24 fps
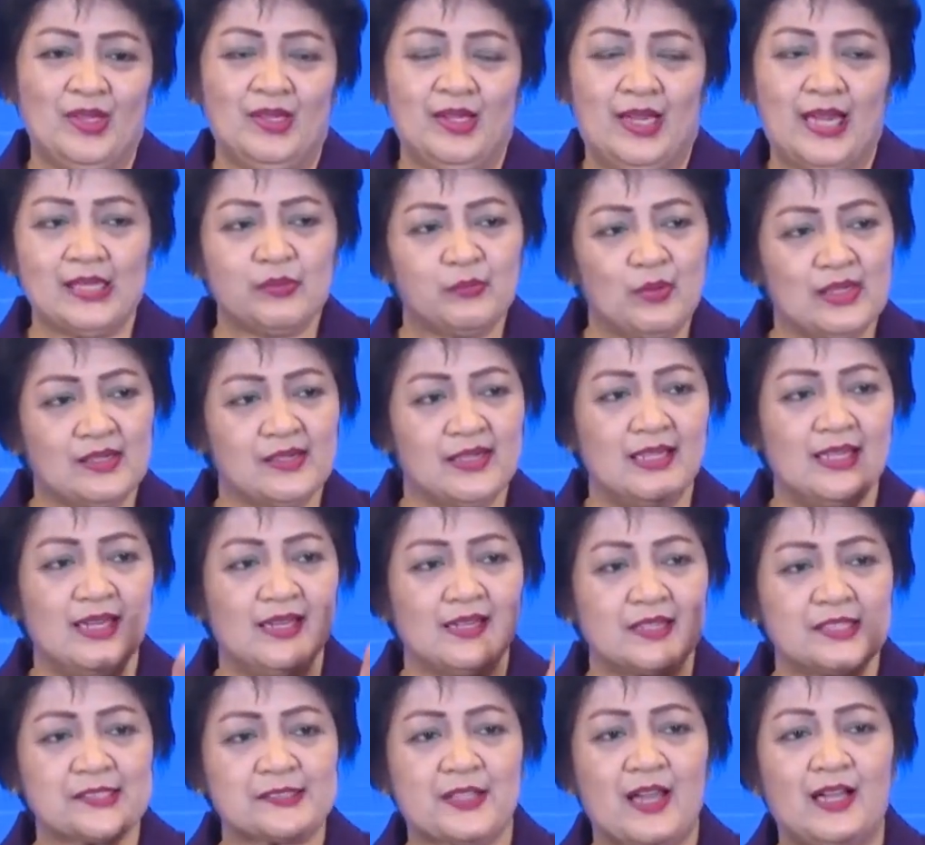It will really
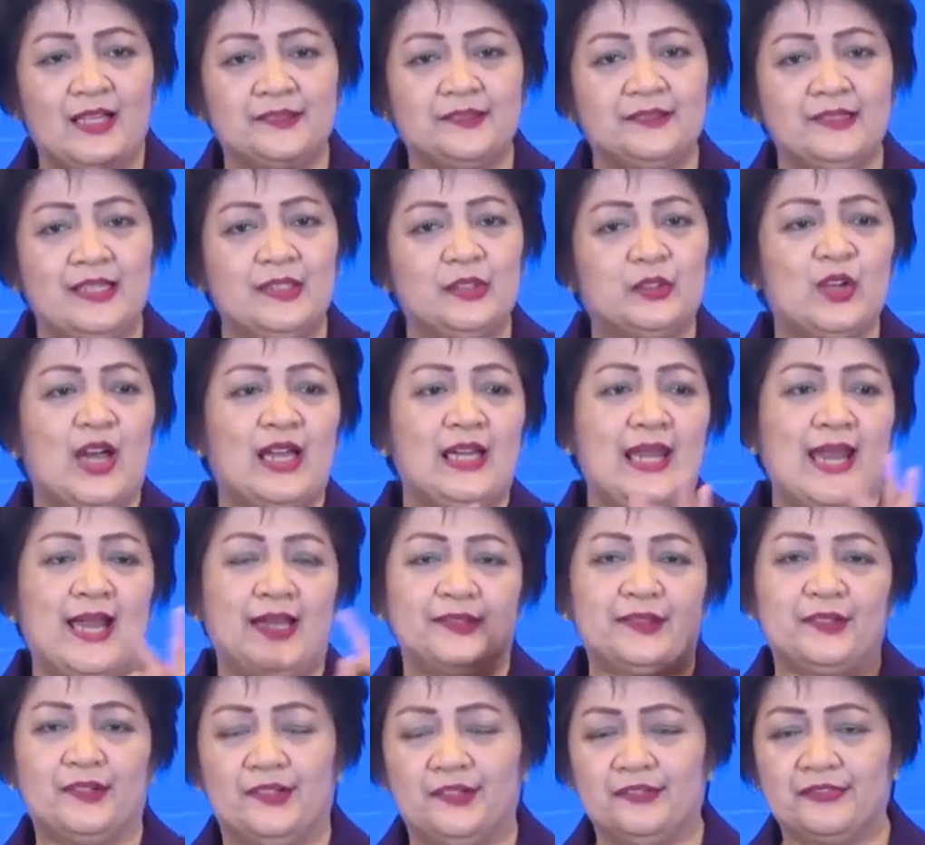result into a lot
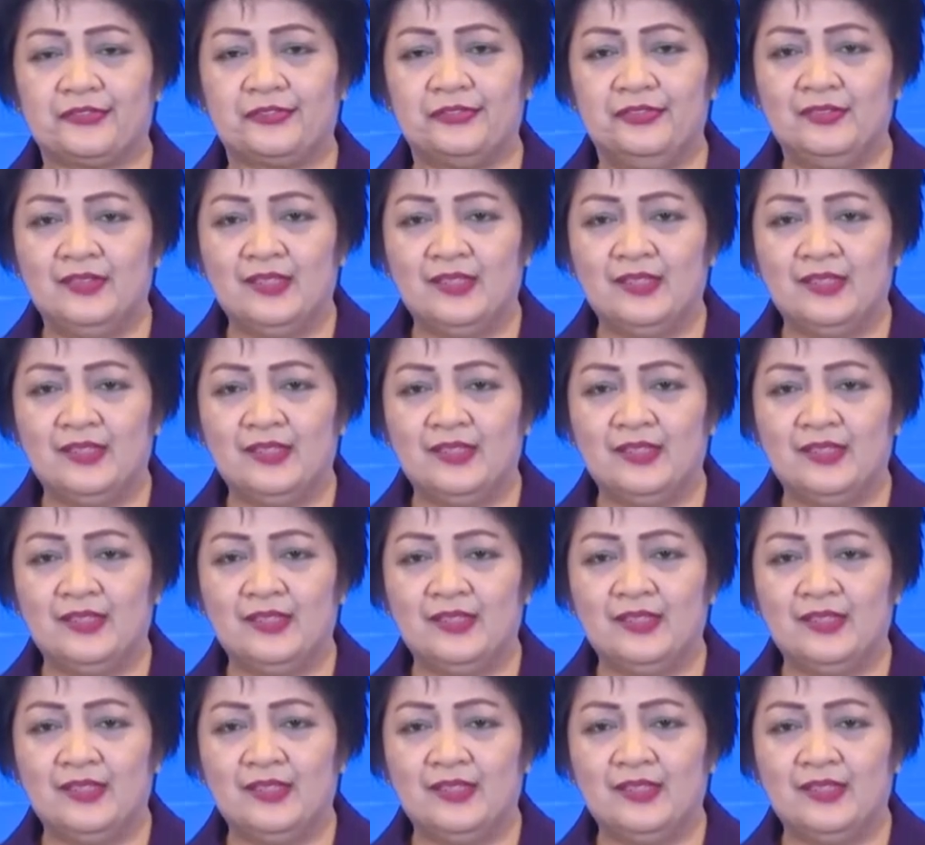of